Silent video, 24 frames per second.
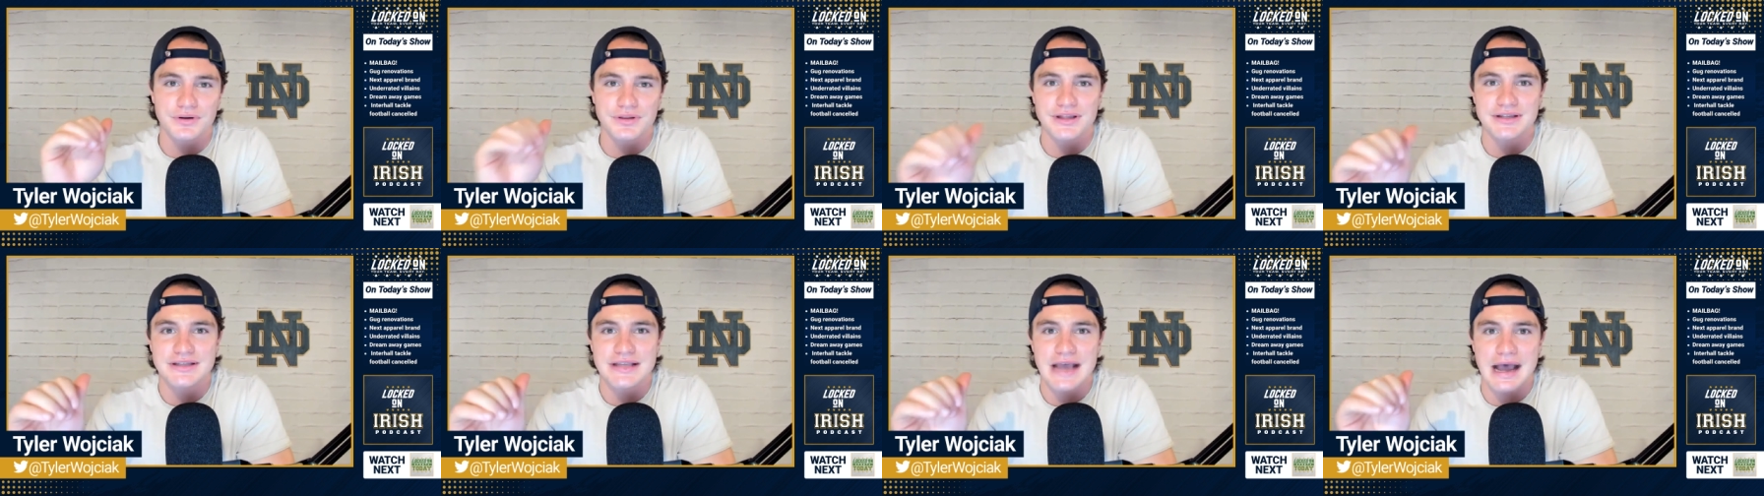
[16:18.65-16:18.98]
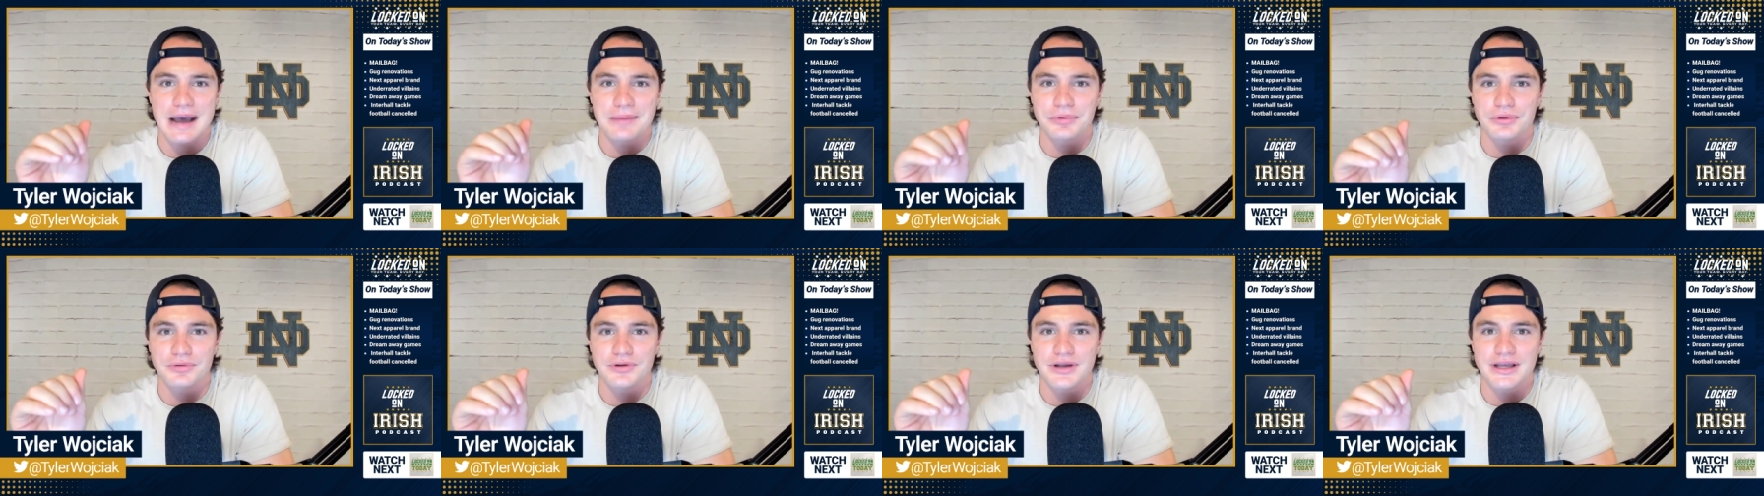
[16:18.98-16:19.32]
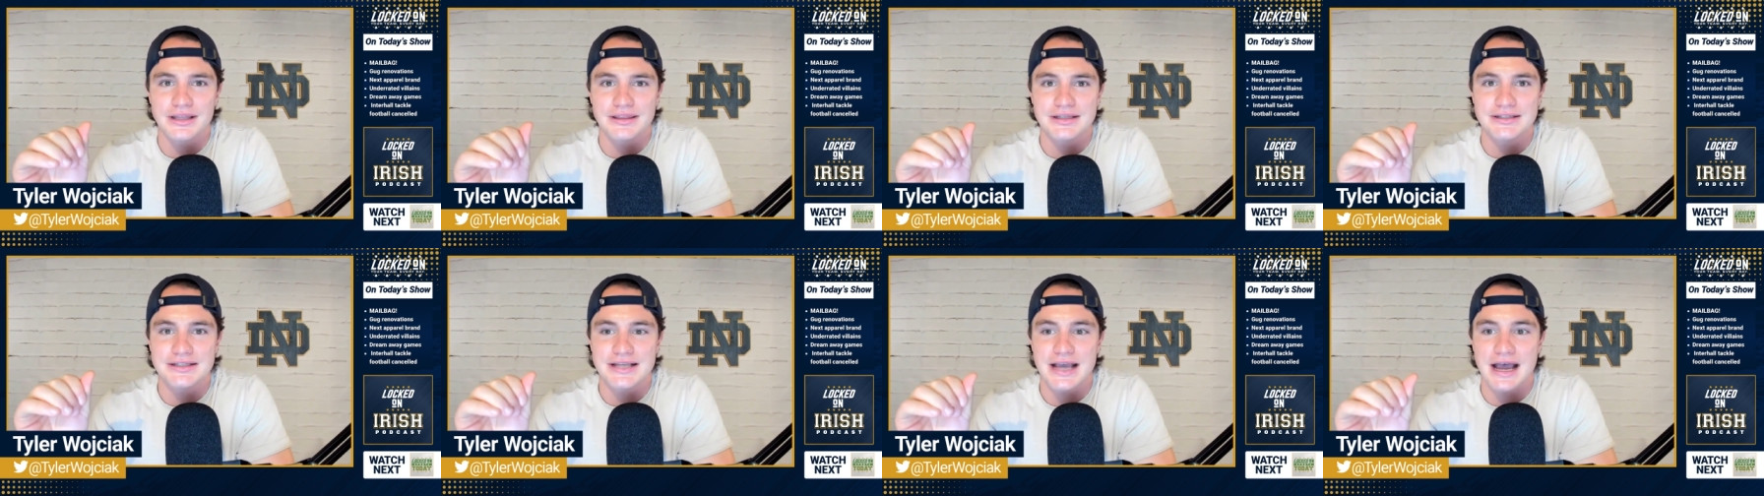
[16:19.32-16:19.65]
in the top three
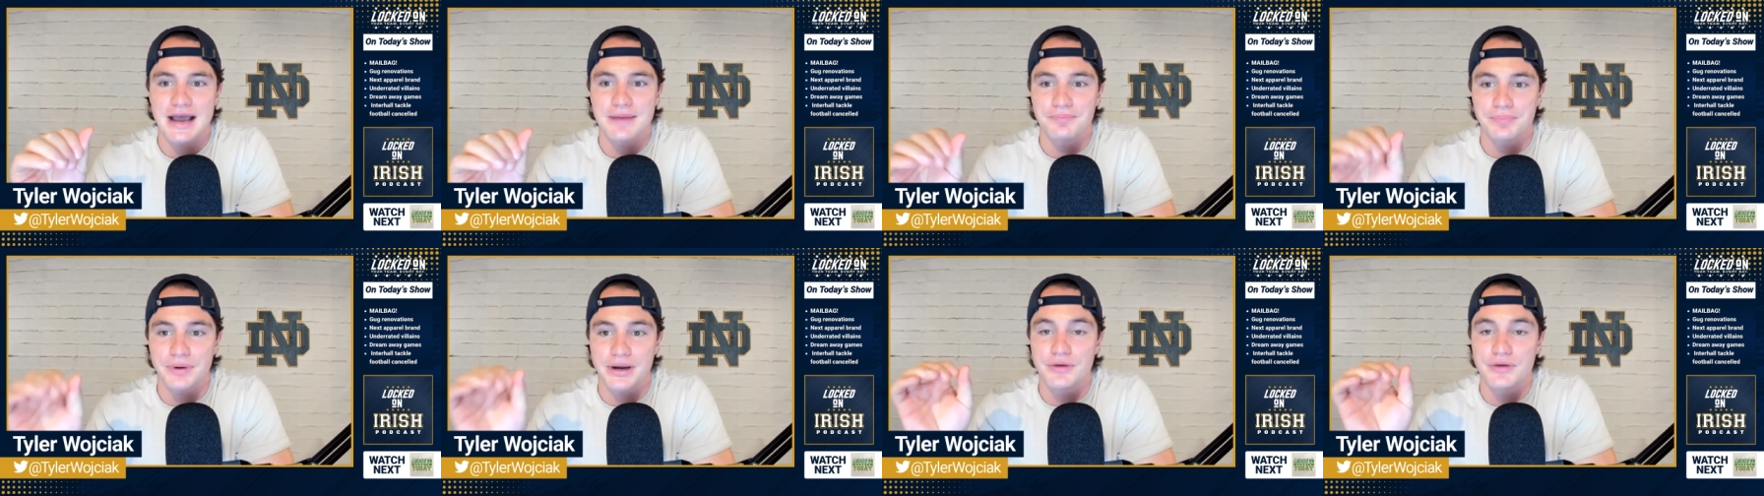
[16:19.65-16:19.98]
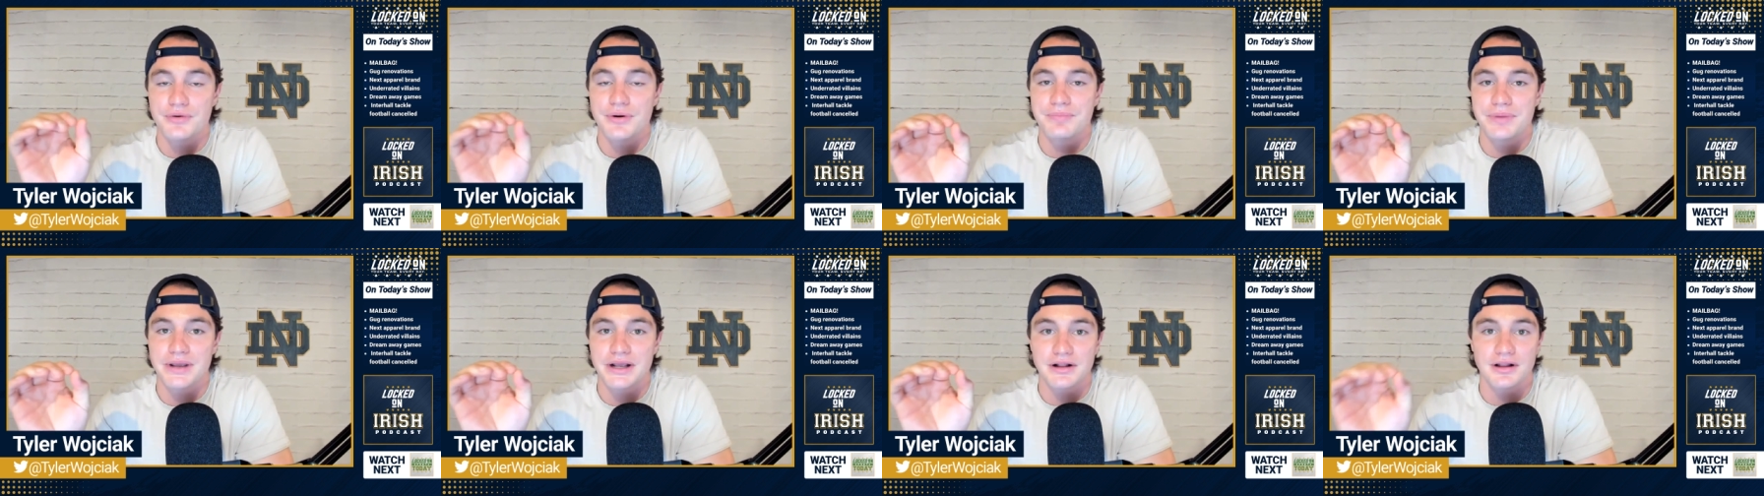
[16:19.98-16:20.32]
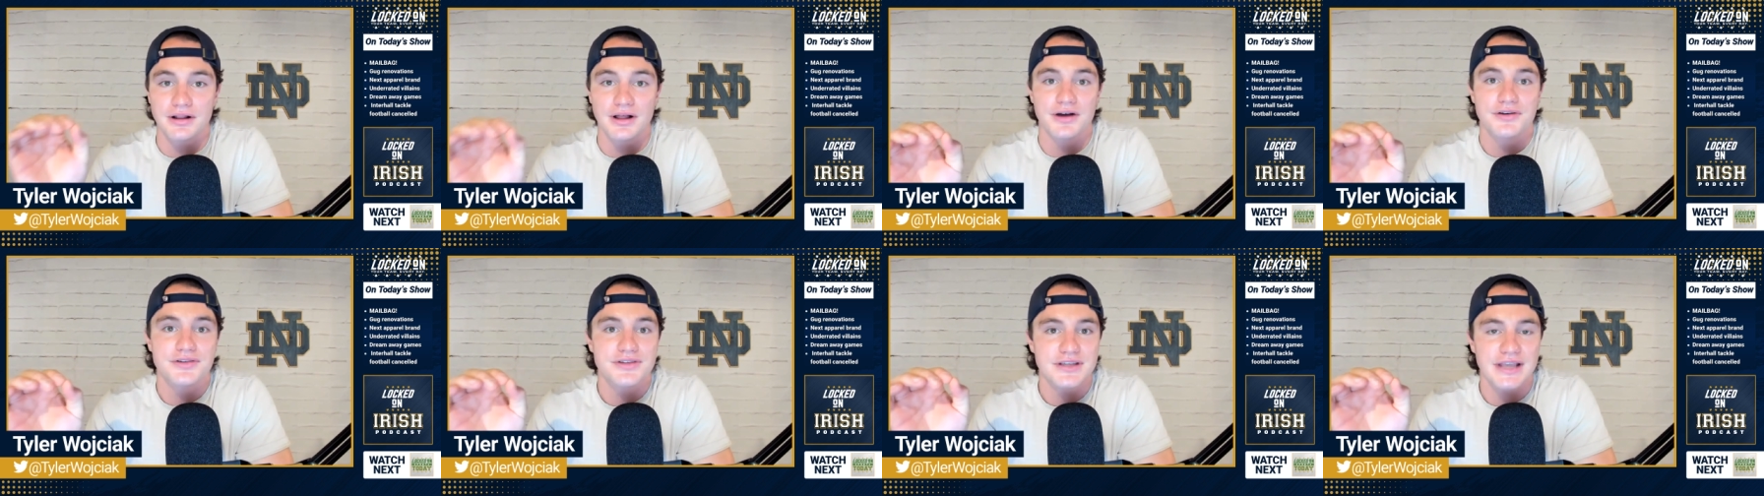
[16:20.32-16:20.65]
at the time, but it would be
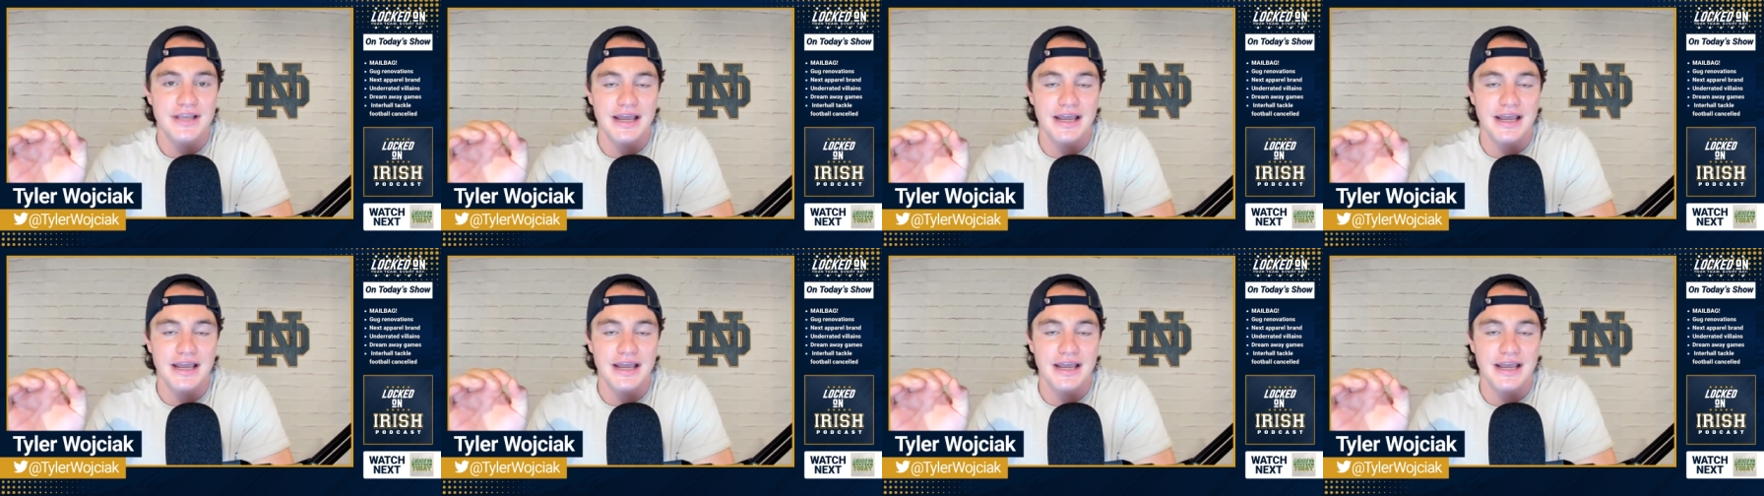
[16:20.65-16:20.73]
close,